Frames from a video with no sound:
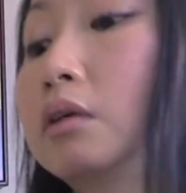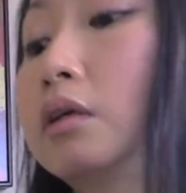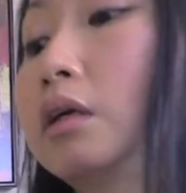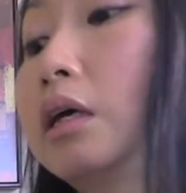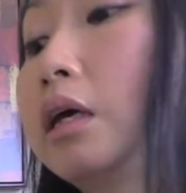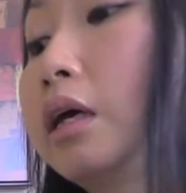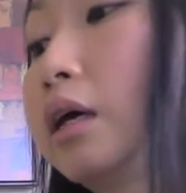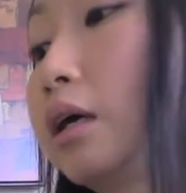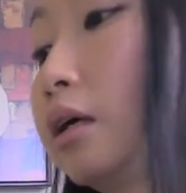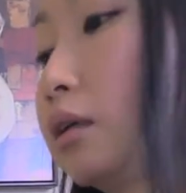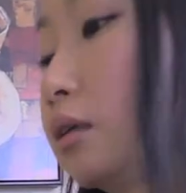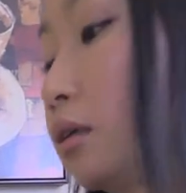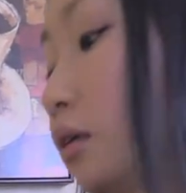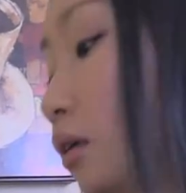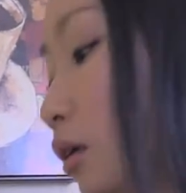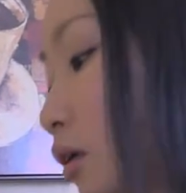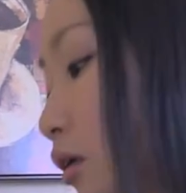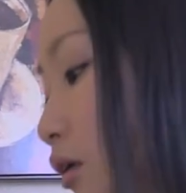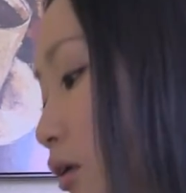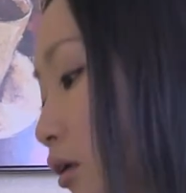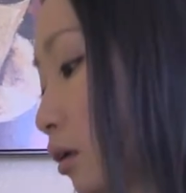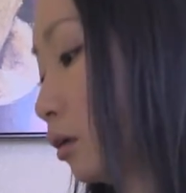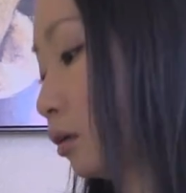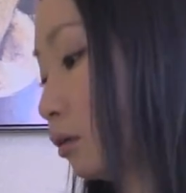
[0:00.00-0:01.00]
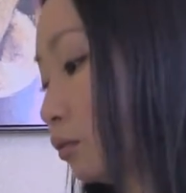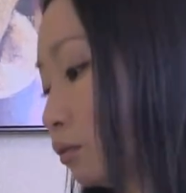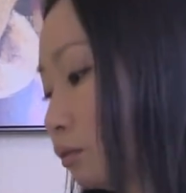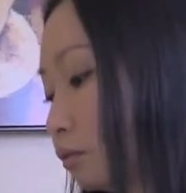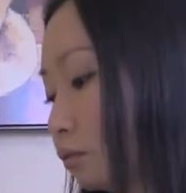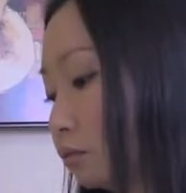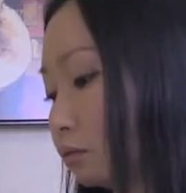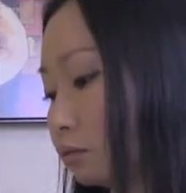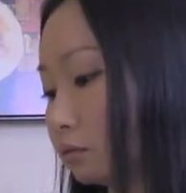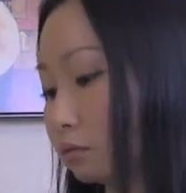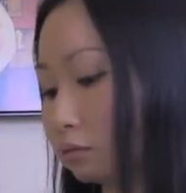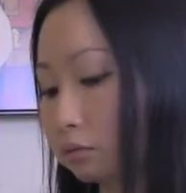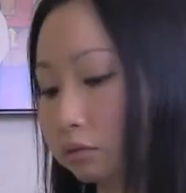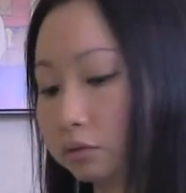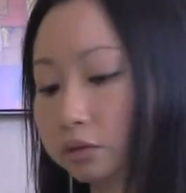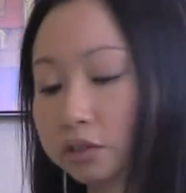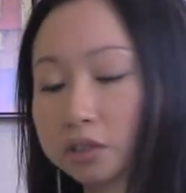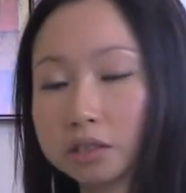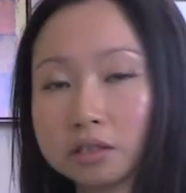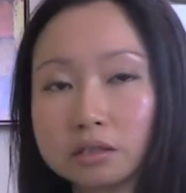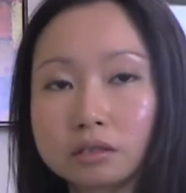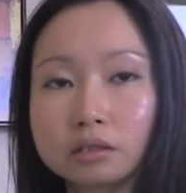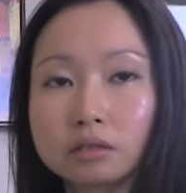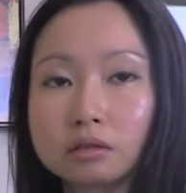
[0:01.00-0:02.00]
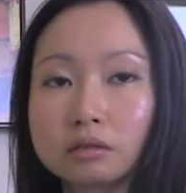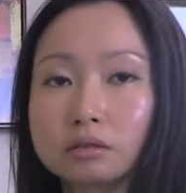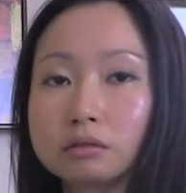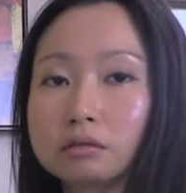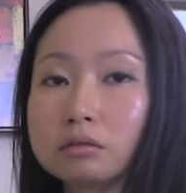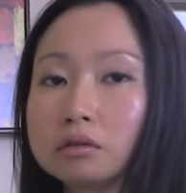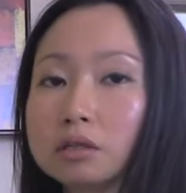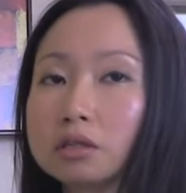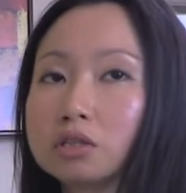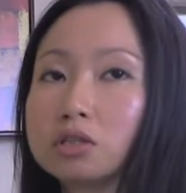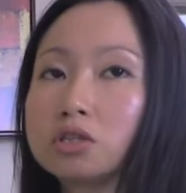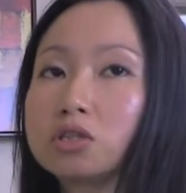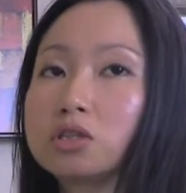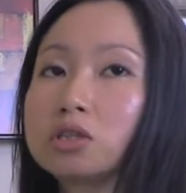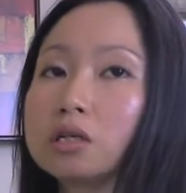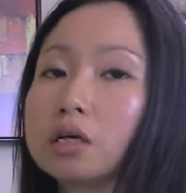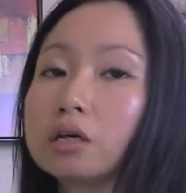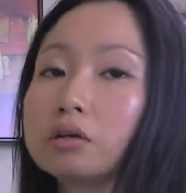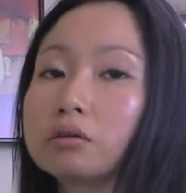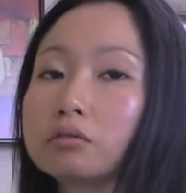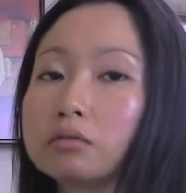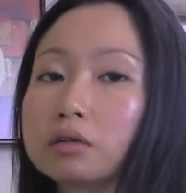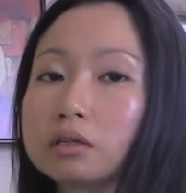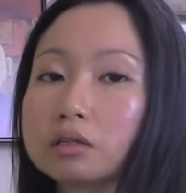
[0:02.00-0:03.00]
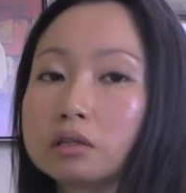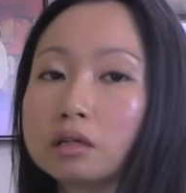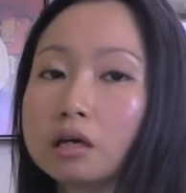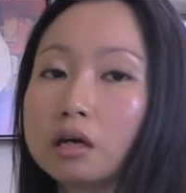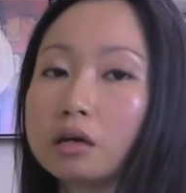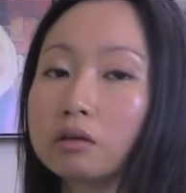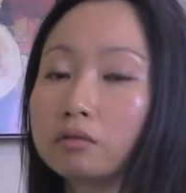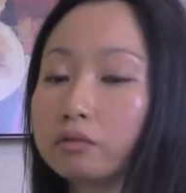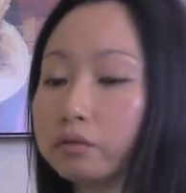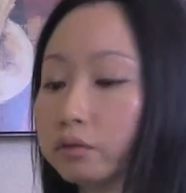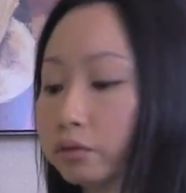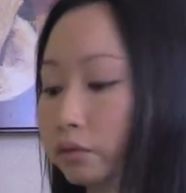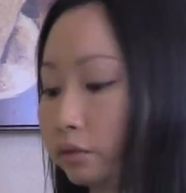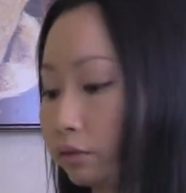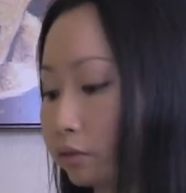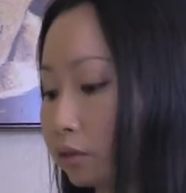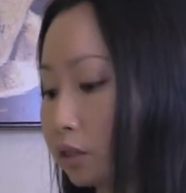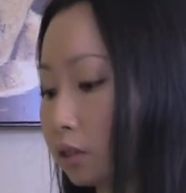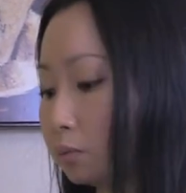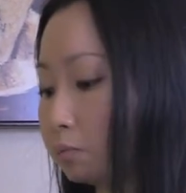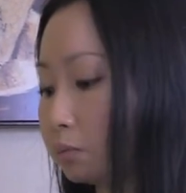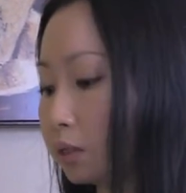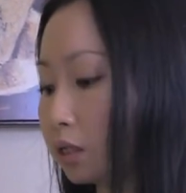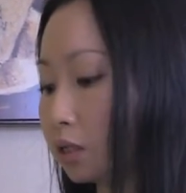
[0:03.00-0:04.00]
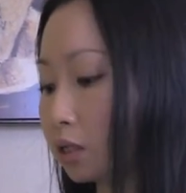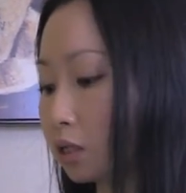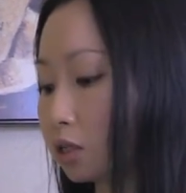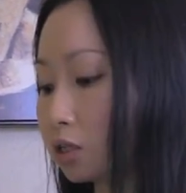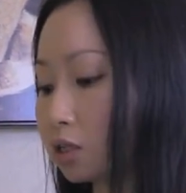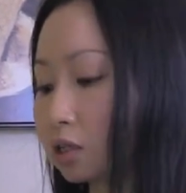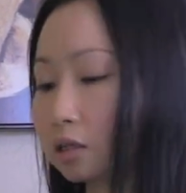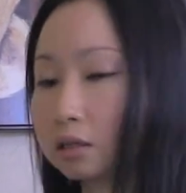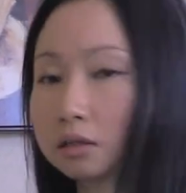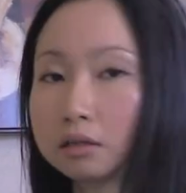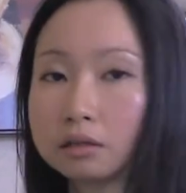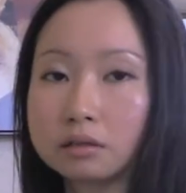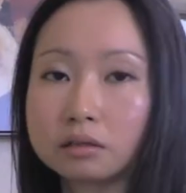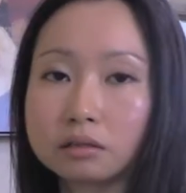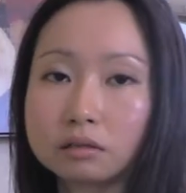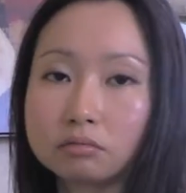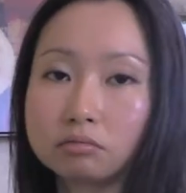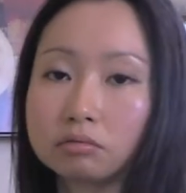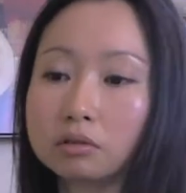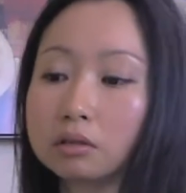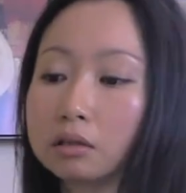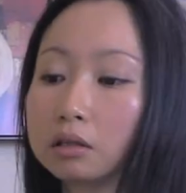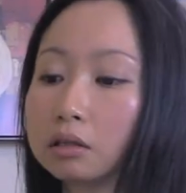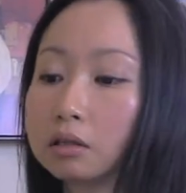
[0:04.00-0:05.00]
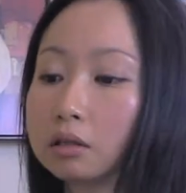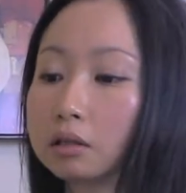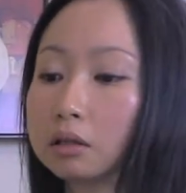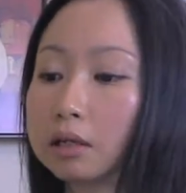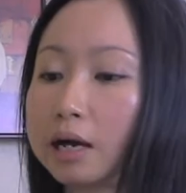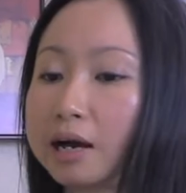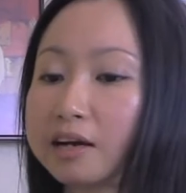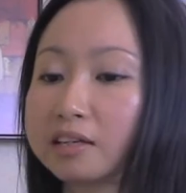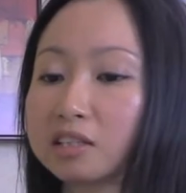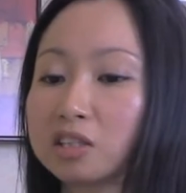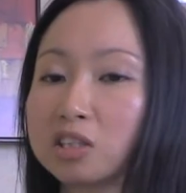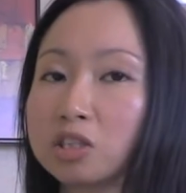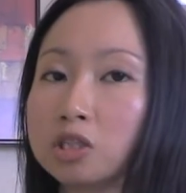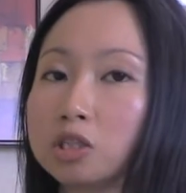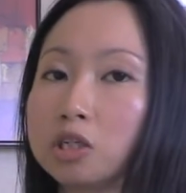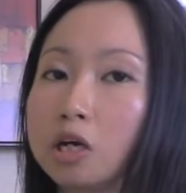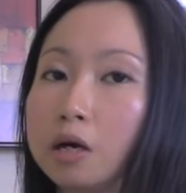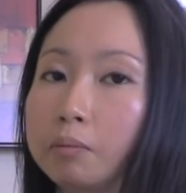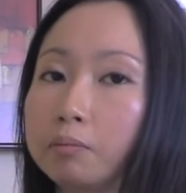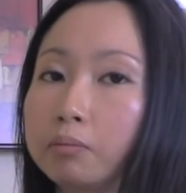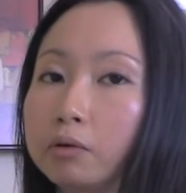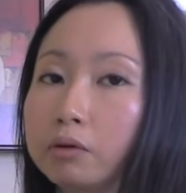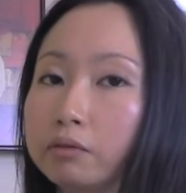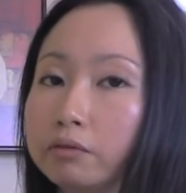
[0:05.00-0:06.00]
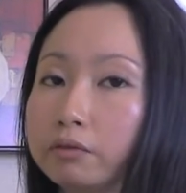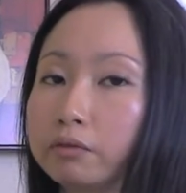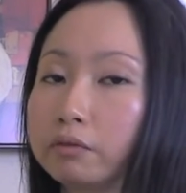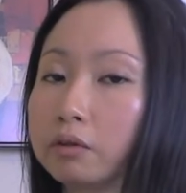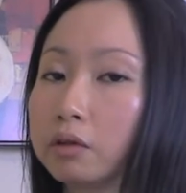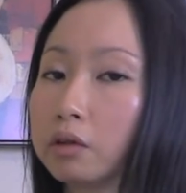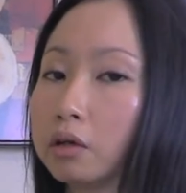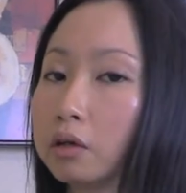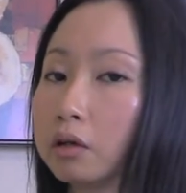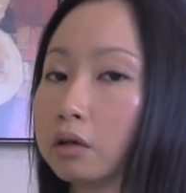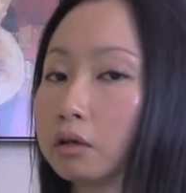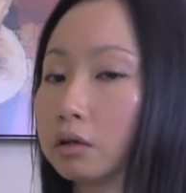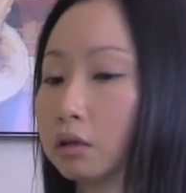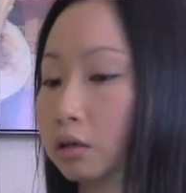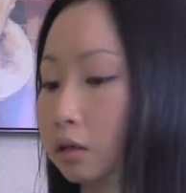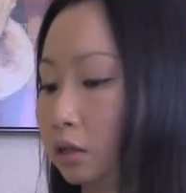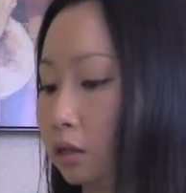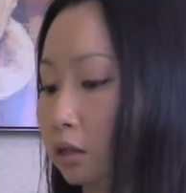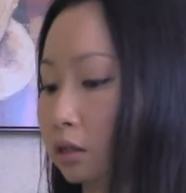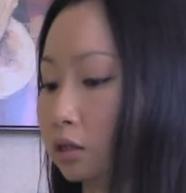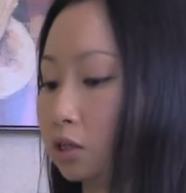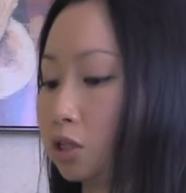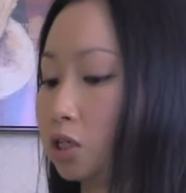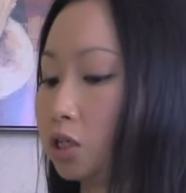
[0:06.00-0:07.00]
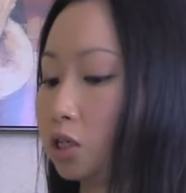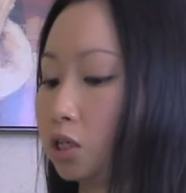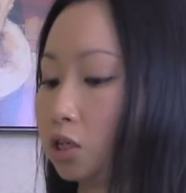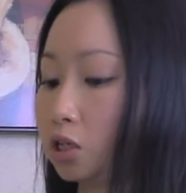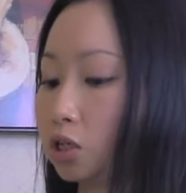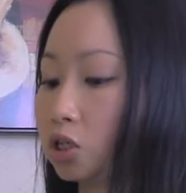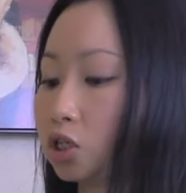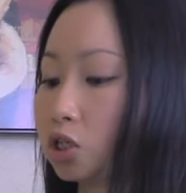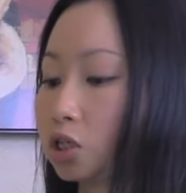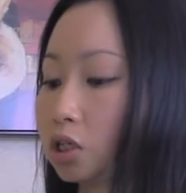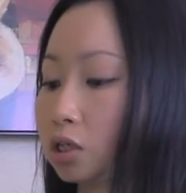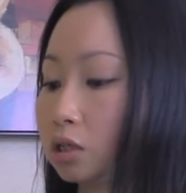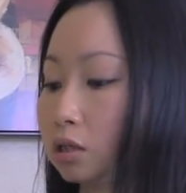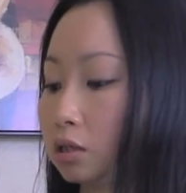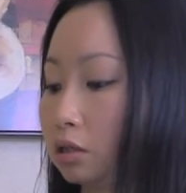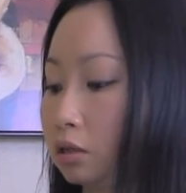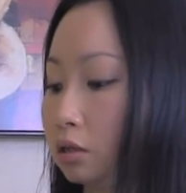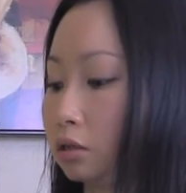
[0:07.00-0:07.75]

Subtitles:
And we're just gonna do a generous handful of spinach. And this is really the last step of the dish.